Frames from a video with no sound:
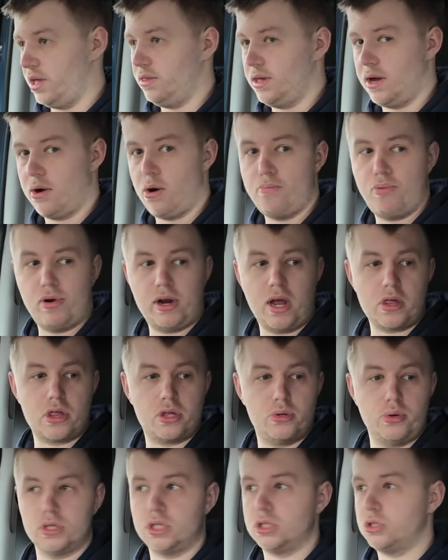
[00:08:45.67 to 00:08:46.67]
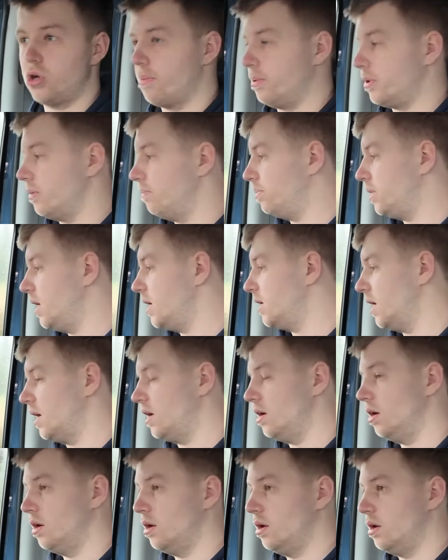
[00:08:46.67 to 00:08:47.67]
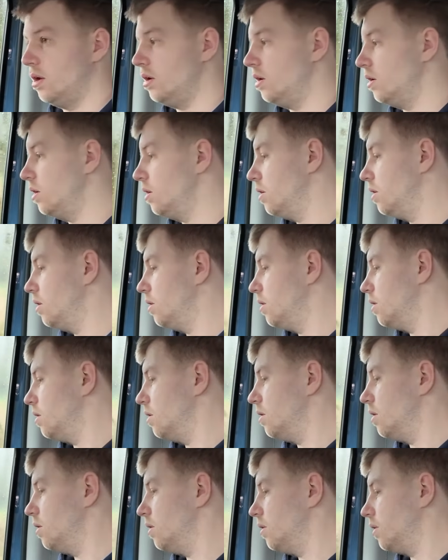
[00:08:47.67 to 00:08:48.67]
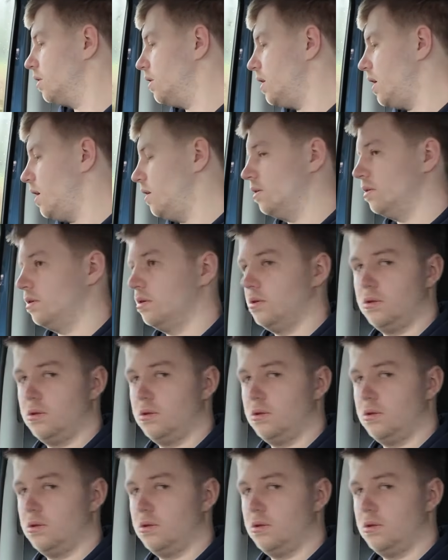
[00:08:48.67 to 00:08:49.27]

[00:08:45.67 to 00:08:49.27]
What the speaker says: That will bring us to a stop completely. Look at that.